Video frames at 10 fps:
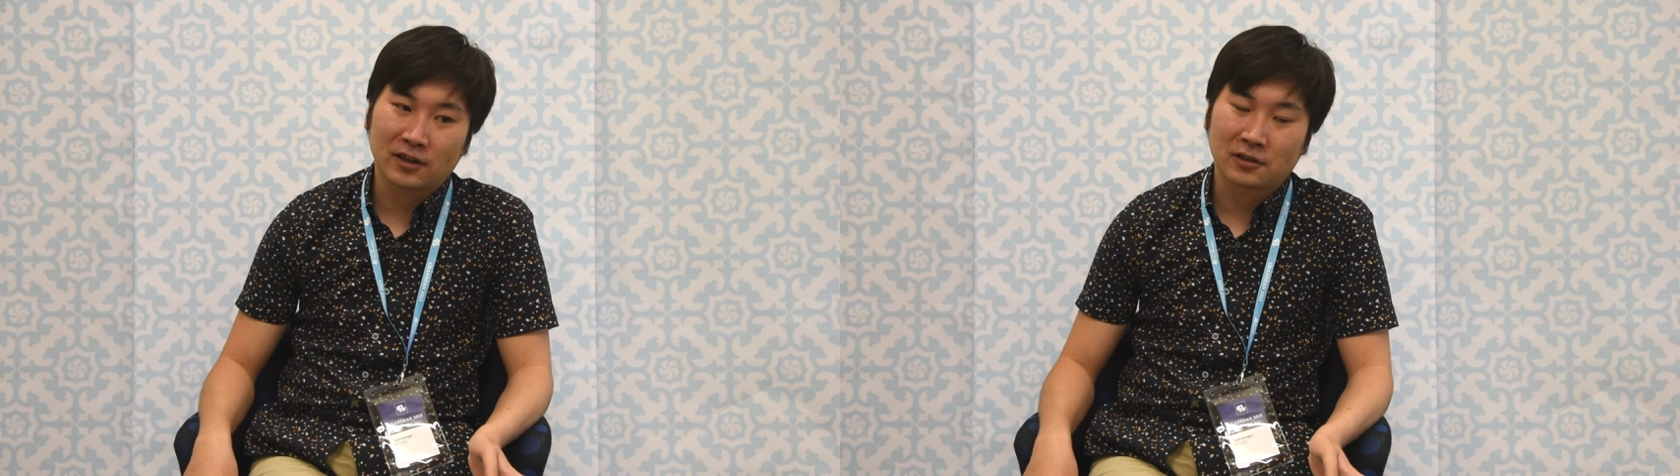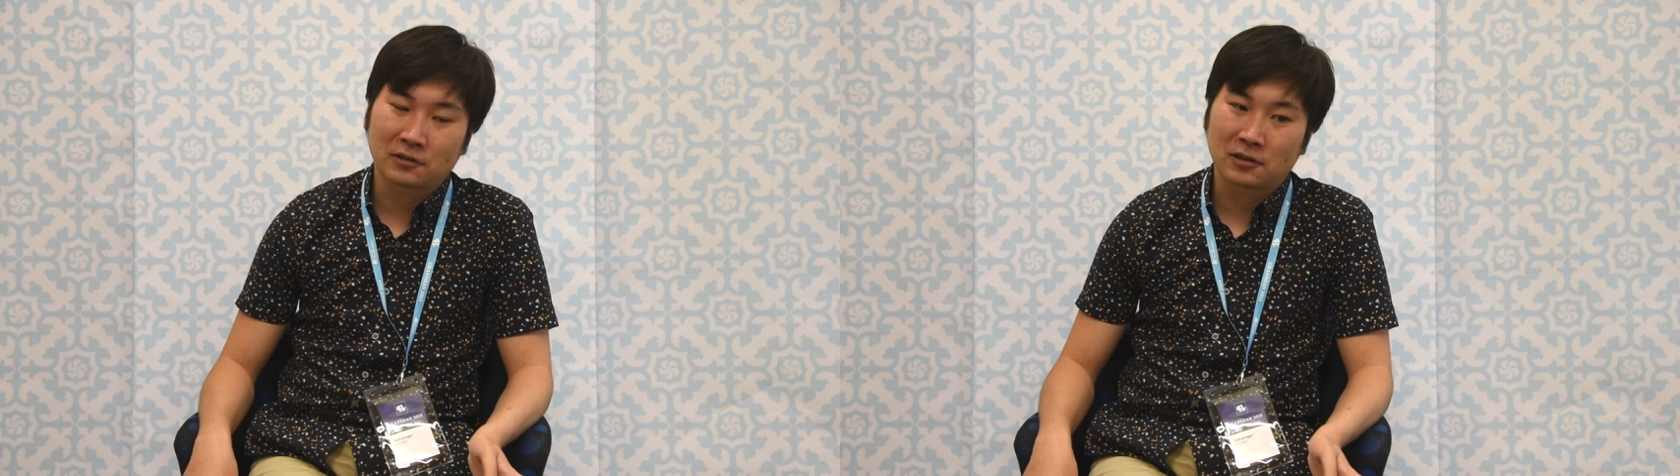
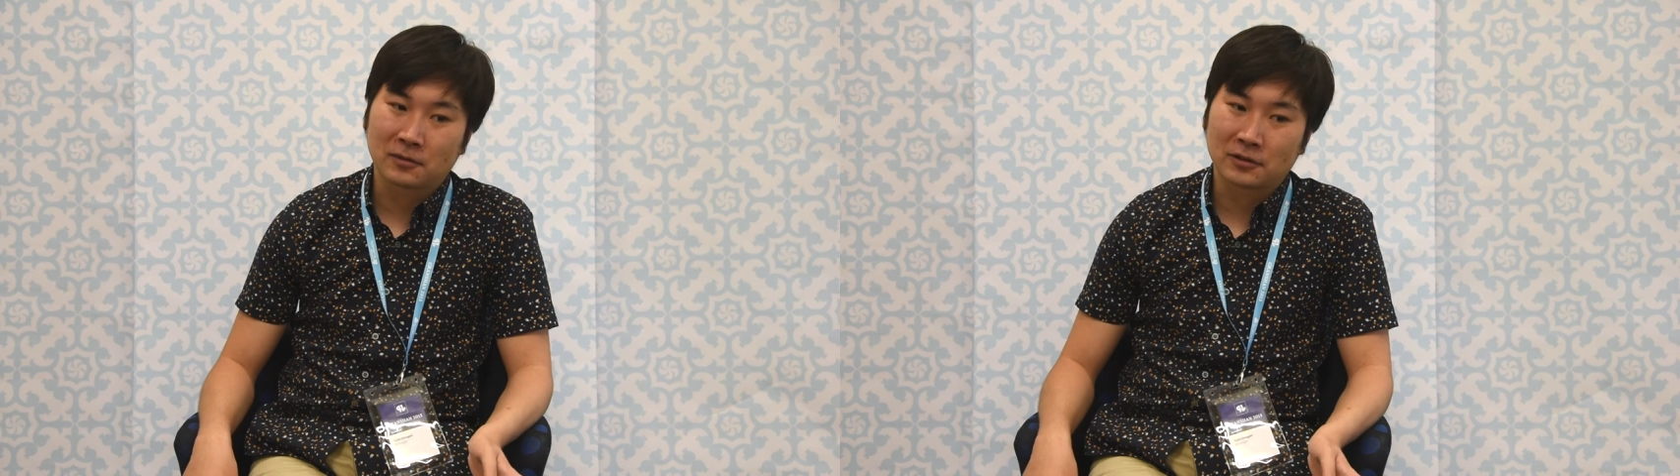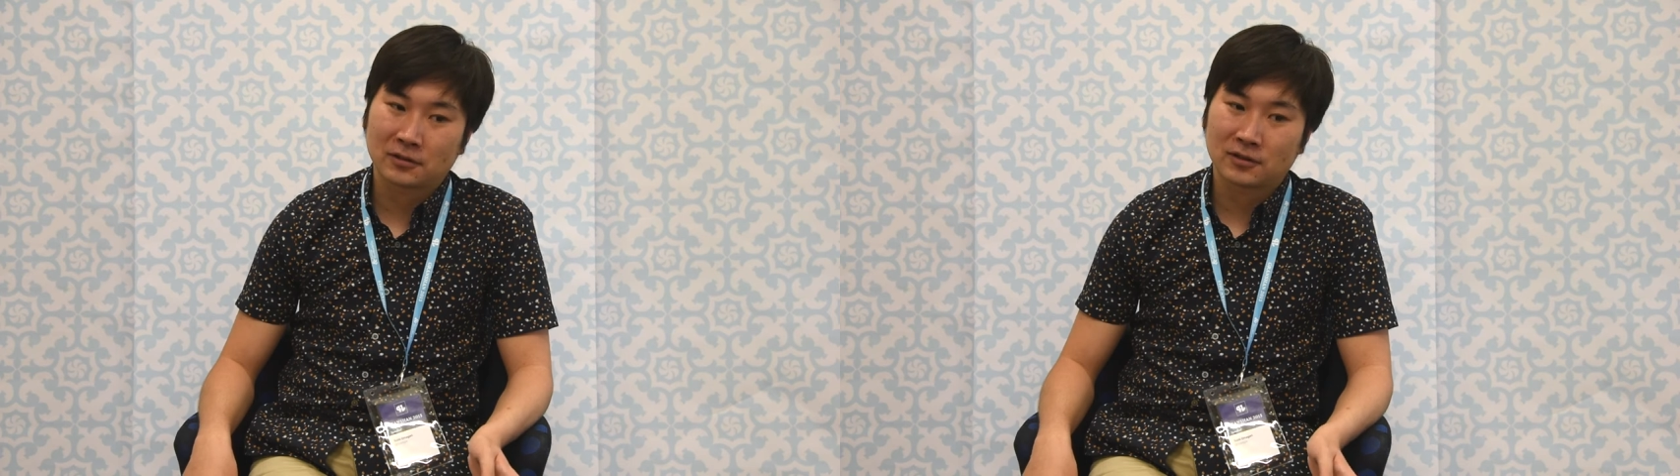I talk
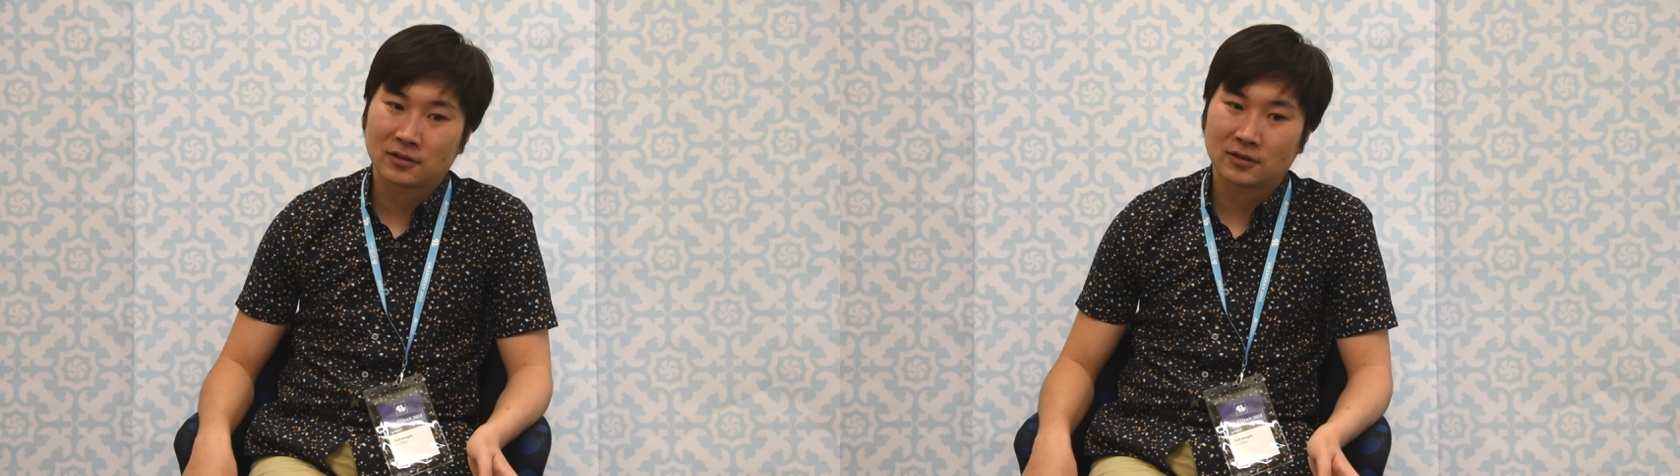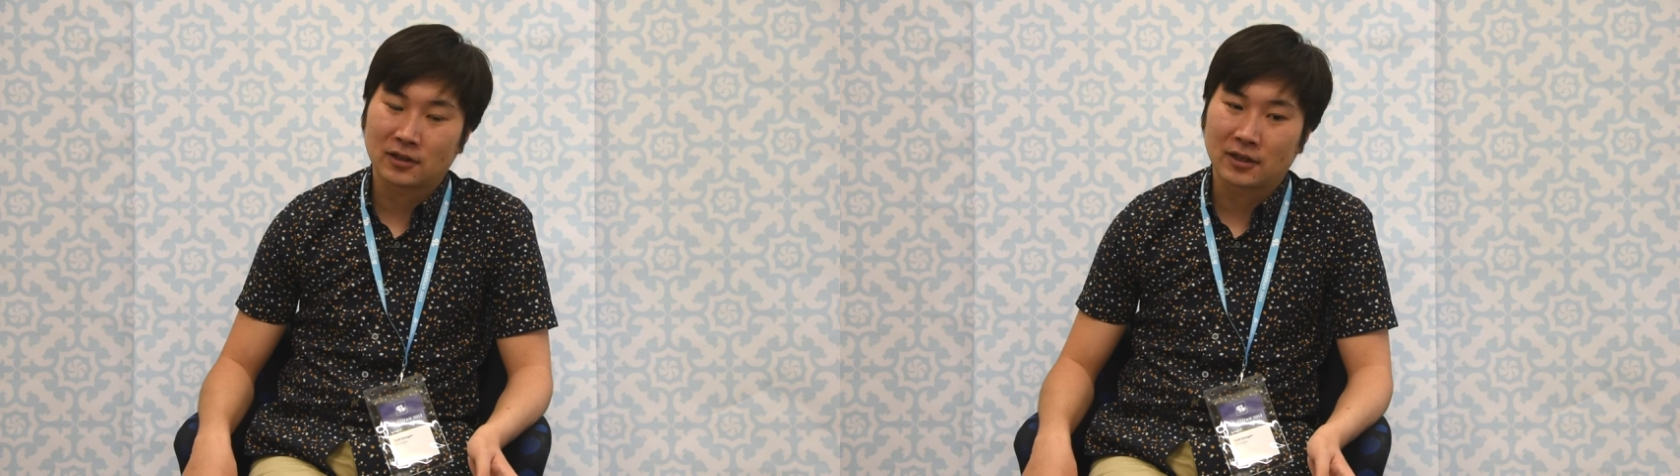
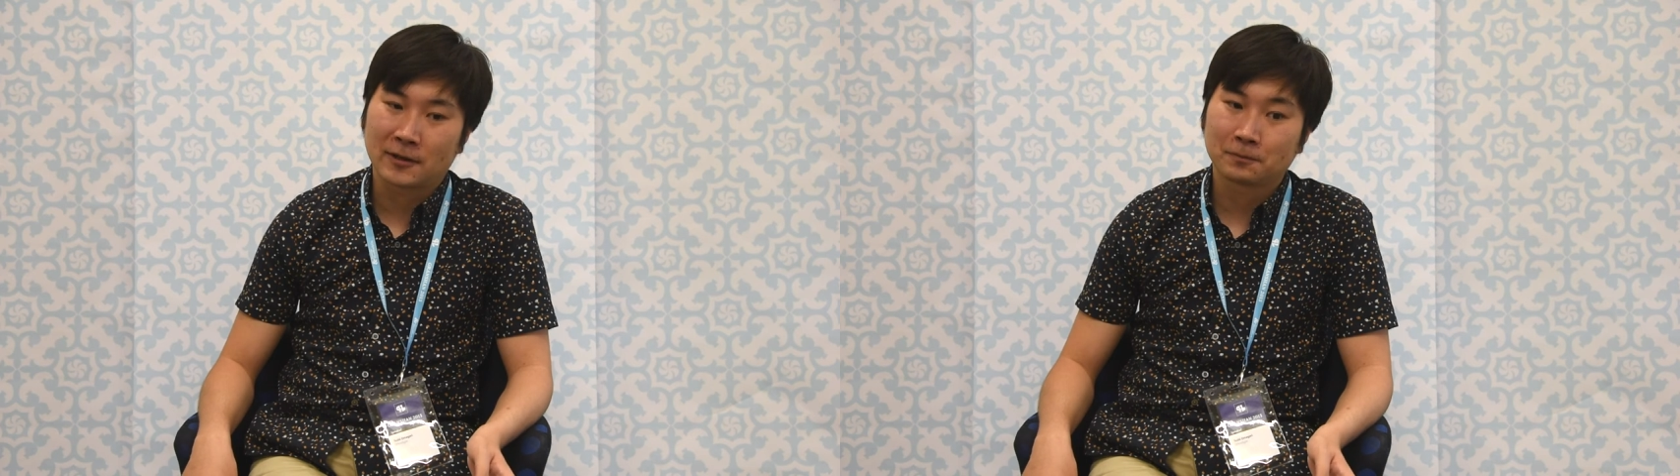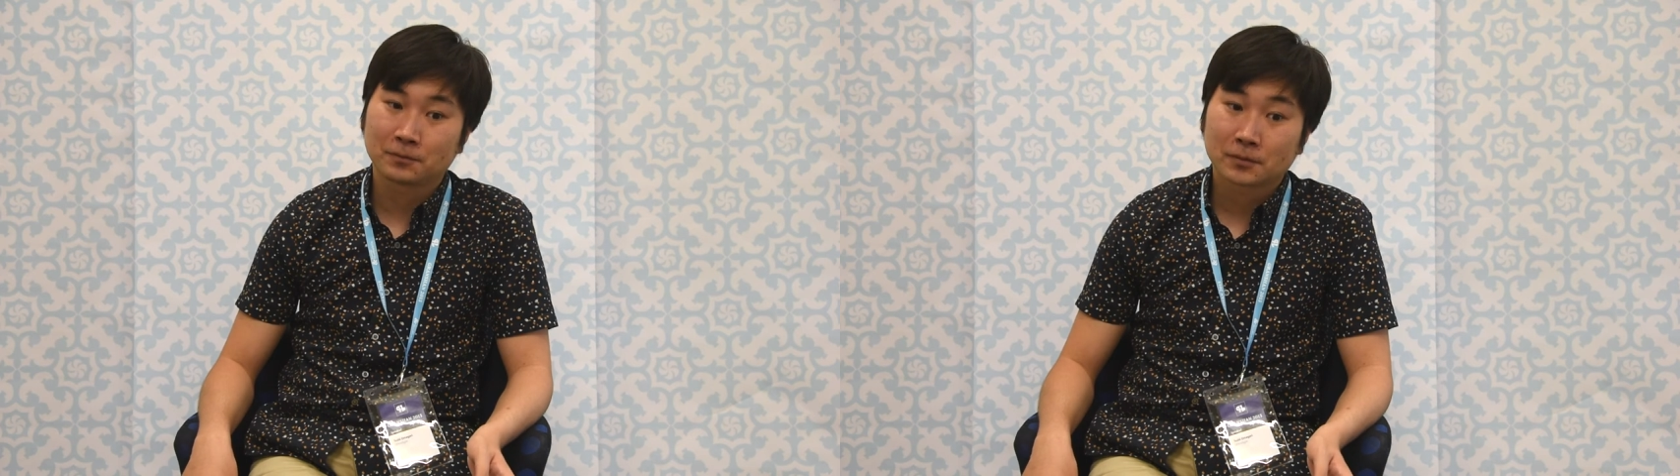about uh,